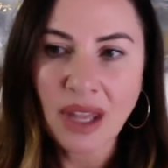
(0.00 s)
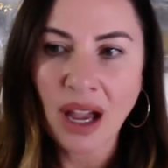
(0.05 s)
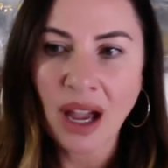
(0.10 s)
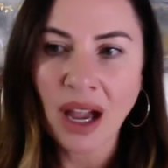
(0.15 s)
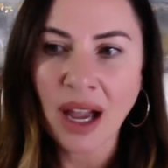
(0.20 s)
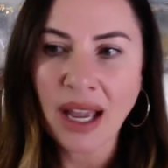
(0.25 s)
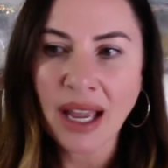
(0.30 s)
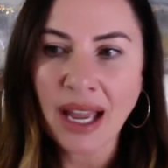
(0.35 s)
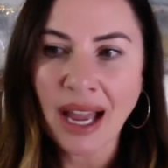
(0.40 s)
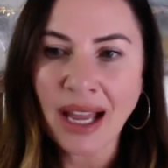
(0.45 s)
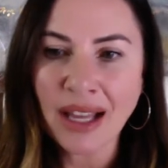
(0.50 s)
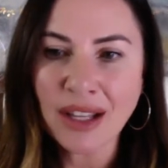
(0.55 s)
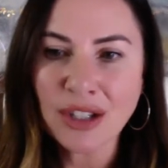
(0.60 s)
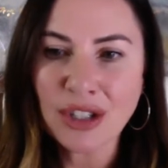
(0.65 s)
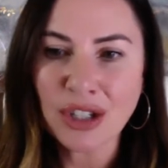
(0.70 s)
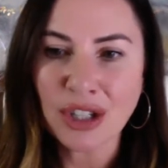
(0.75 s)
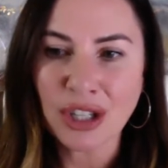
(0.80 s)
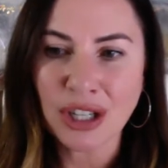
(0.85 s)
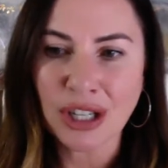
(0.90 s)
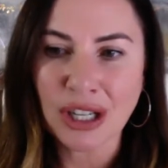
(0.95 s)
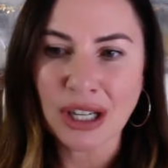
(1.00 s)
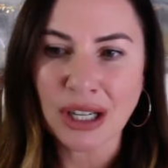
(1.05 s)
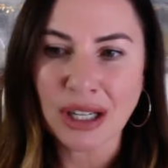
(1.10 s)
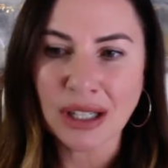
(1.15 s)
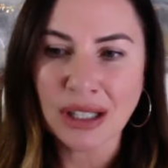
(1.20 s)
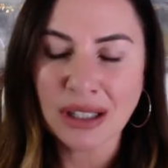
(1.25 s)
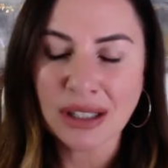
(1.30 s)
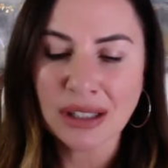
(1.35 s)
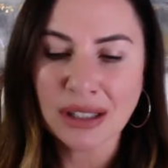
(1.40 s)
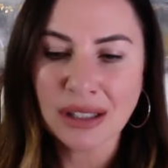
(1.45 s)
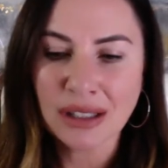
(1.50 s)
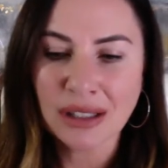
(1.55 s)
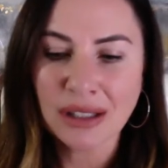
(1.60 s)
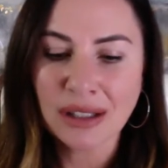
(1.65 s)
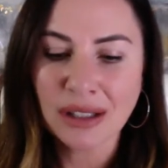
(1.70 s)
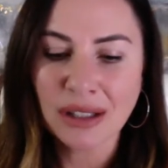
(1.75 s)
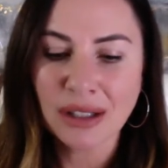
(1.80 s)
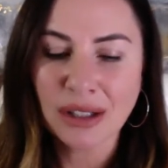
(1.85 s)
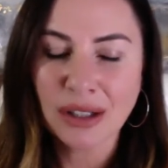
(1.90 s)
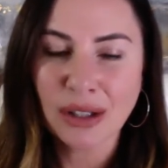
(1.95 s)
I asked her
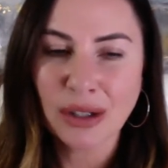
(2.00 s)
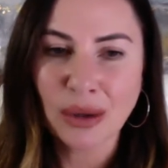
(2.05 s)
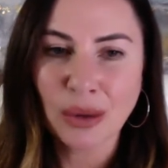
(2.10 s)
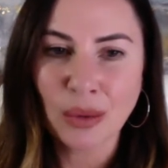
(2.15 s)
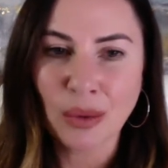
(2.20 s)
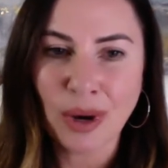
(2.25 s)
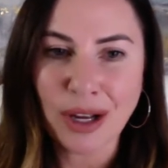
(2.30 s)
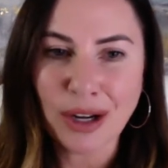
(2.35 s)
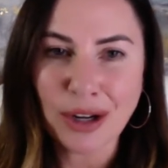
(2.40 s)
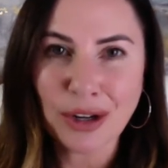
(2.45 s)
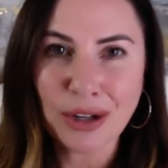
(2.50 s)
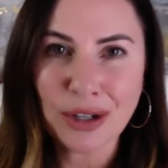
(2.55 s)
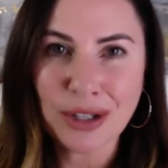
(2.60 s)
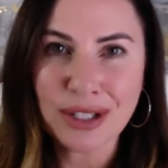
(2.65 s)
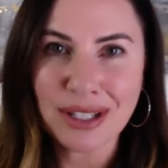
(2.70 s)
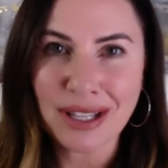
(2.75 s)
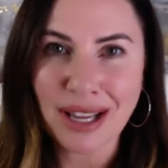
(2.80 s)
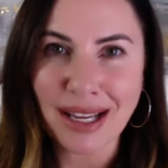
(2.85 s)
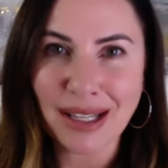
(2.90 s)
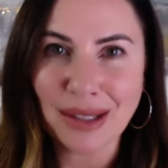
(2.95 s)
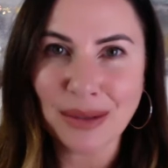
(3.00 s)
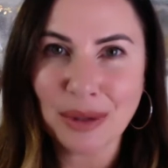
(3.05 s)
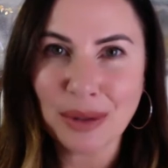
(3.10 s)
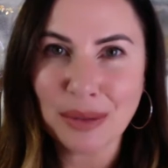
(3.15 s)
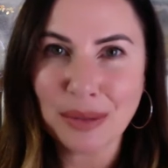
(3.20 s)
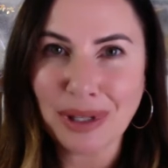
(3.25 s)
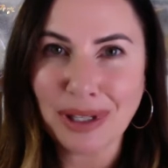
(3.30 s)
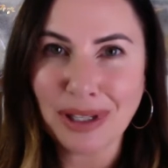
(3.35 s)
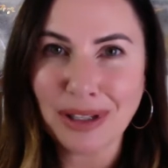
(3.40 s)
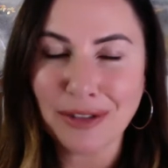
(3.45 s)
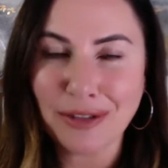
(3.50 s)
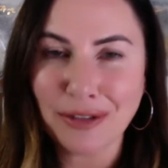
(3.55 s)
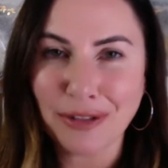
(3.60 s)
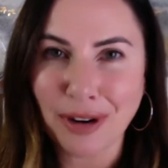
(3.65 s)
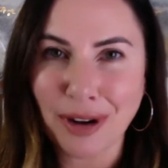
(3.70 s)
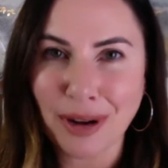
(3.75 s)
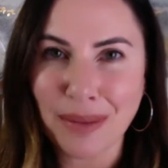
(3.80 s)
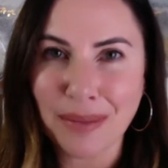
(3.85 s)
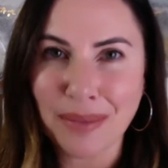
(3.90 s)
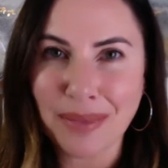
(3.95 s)
what her sign would be
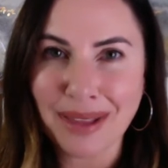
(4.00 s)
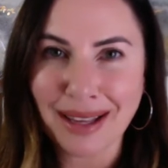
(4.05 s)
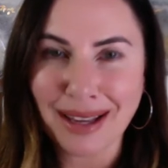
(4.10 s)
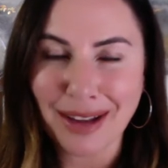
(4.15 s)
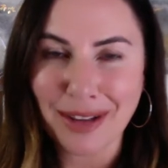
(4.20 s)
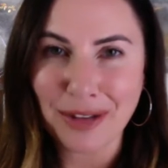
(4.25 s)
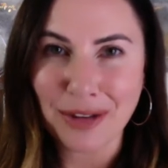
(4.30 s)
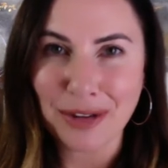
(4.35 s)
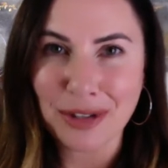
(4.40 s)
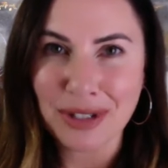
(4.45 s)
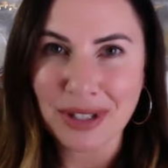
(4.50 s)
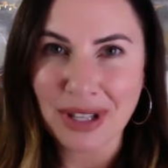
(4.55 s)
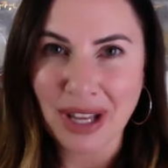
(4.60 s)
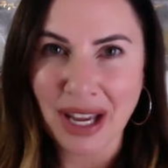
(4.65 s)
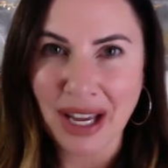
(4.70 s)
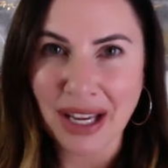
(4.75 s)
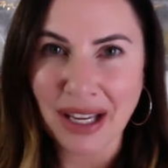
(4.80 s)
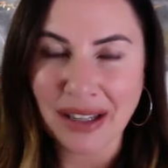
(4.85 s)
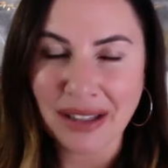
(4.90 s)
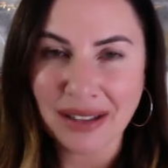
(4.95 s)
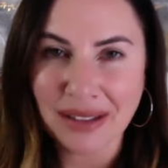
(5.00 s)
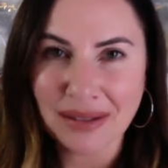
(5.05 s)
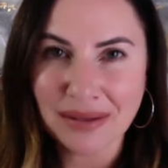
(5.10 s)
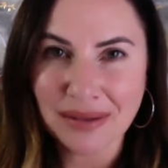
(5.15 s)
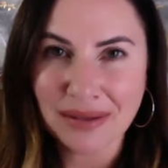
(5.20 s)
from the other side.